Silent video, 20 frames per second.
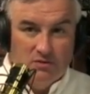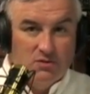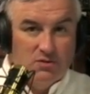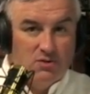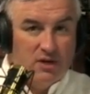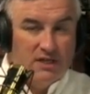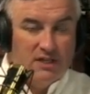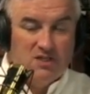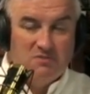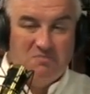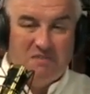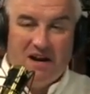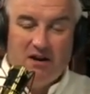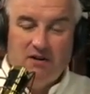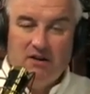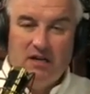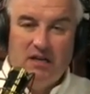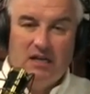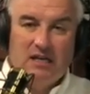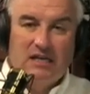
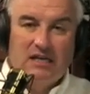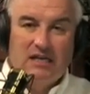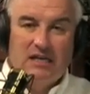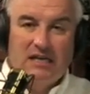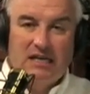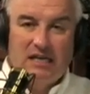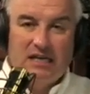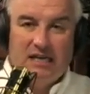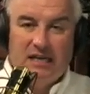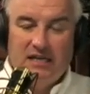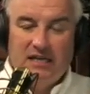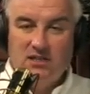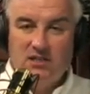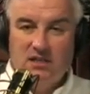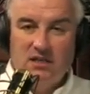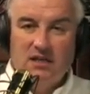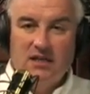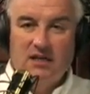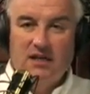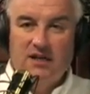transparently,
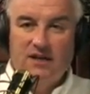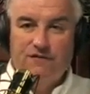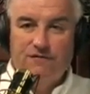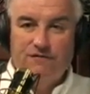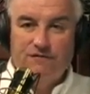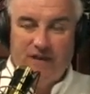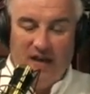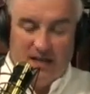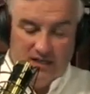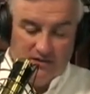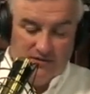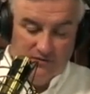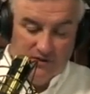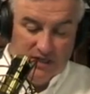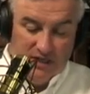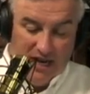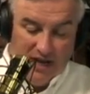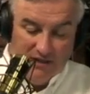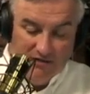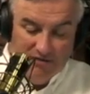easily,
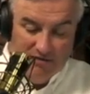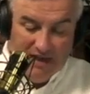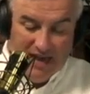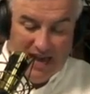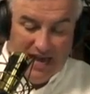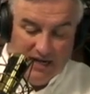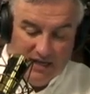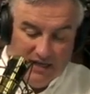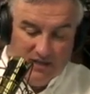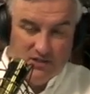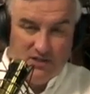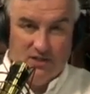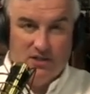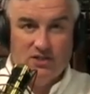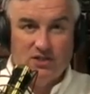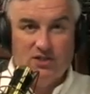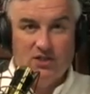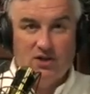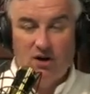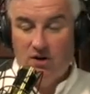effectively, and that is the
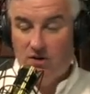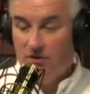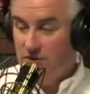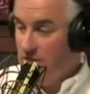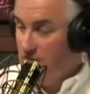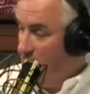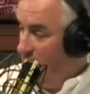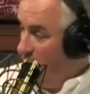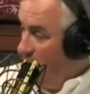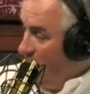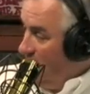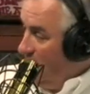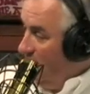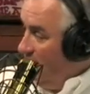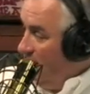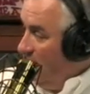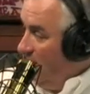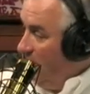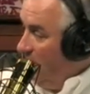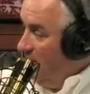Astaro Security
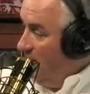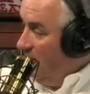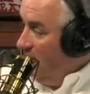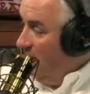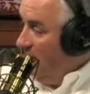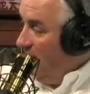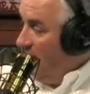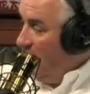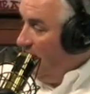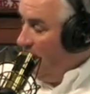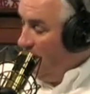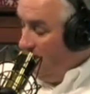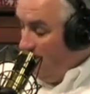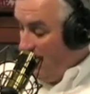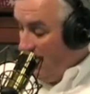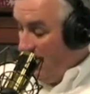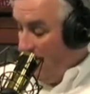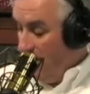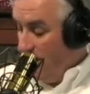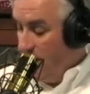Gateway. I am
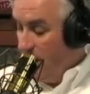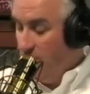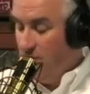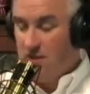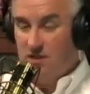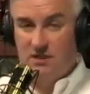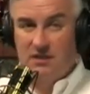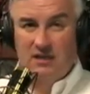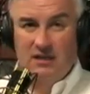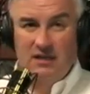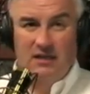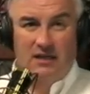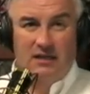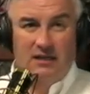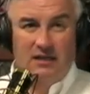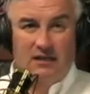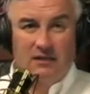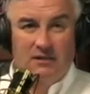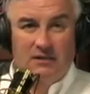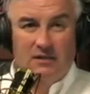I am just
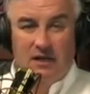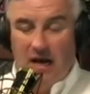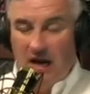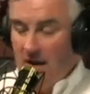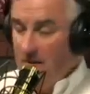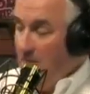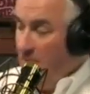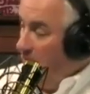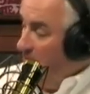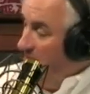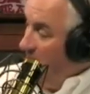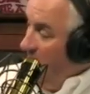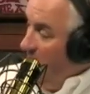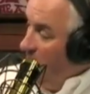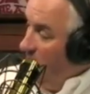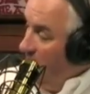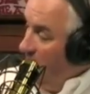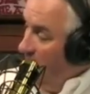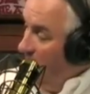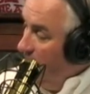I am a
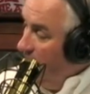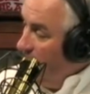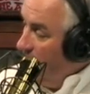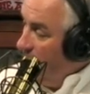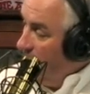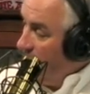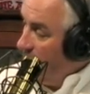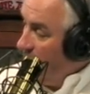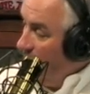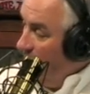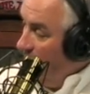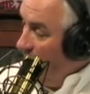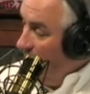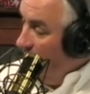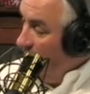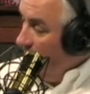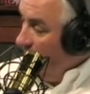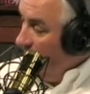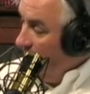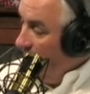big believer in
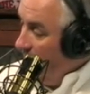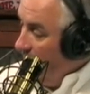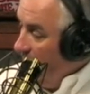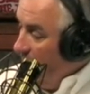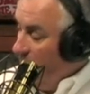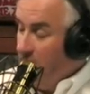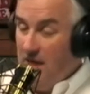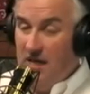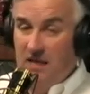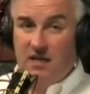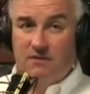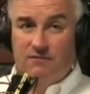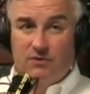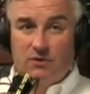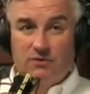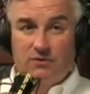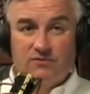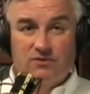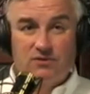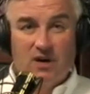Astaro. Uh, many of
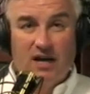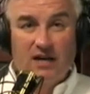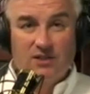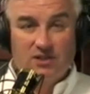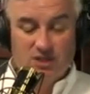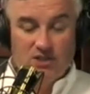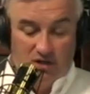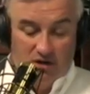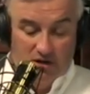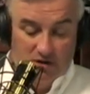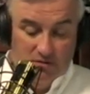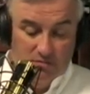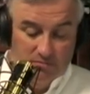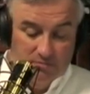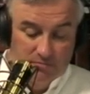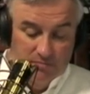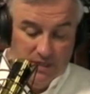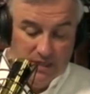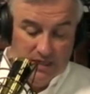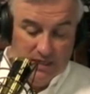you have tried Astaro
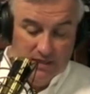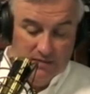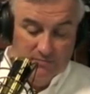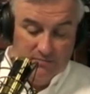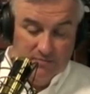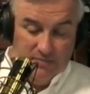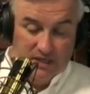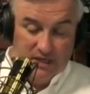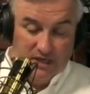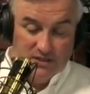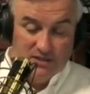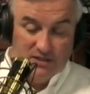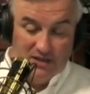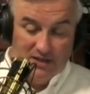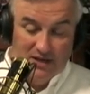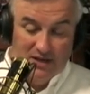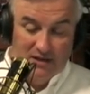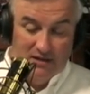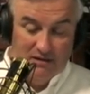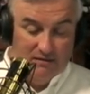uh, because
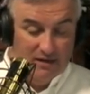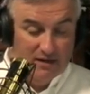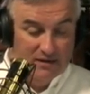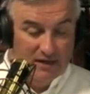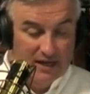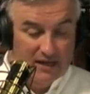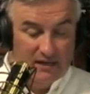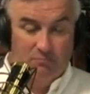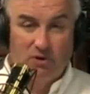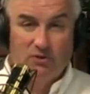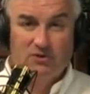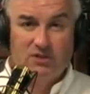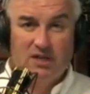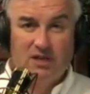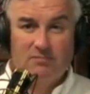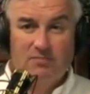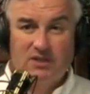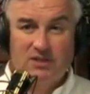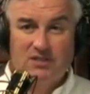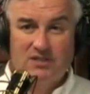uh, unlike most
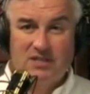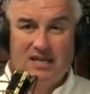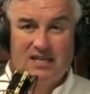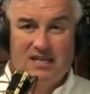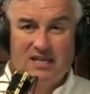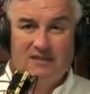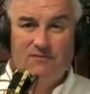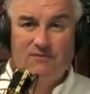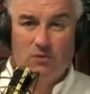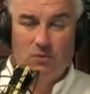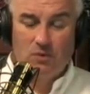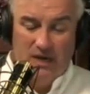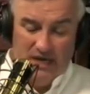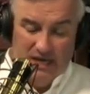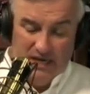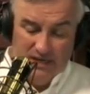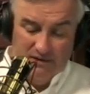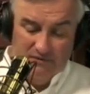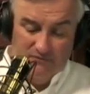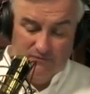companies, they give
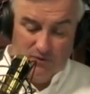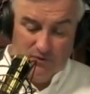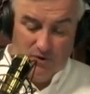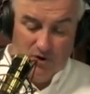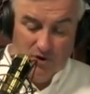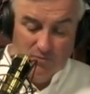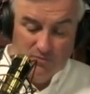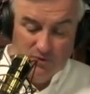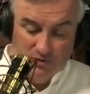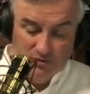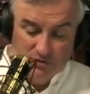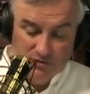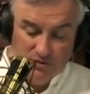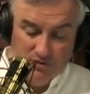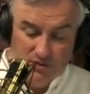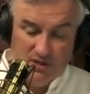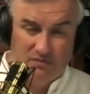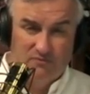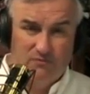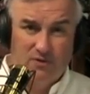away for home
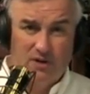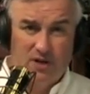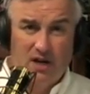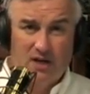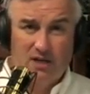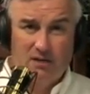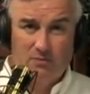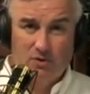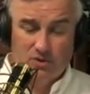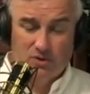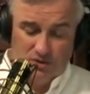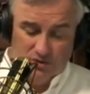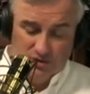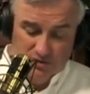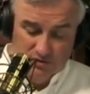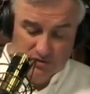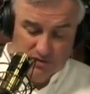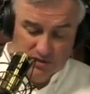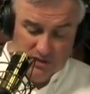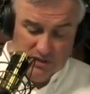users and for non-commercial
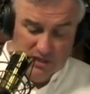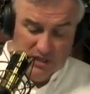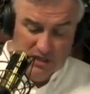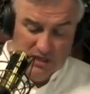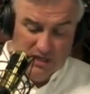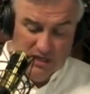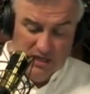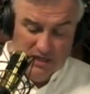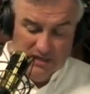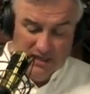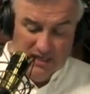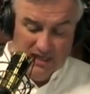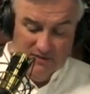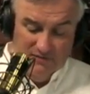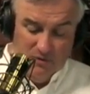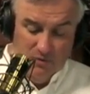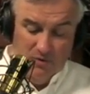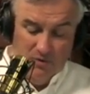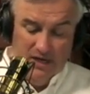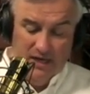use, they
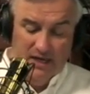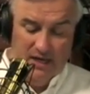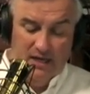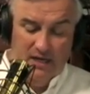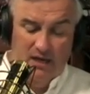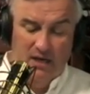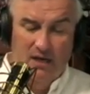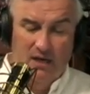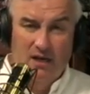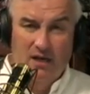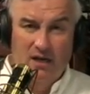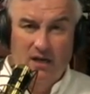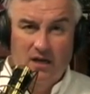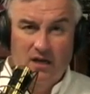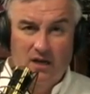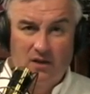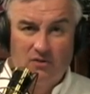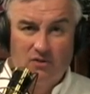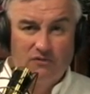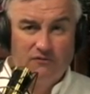give away
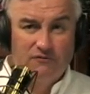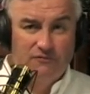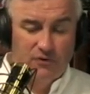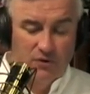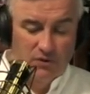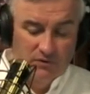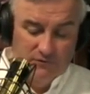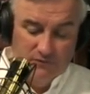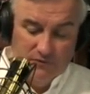the full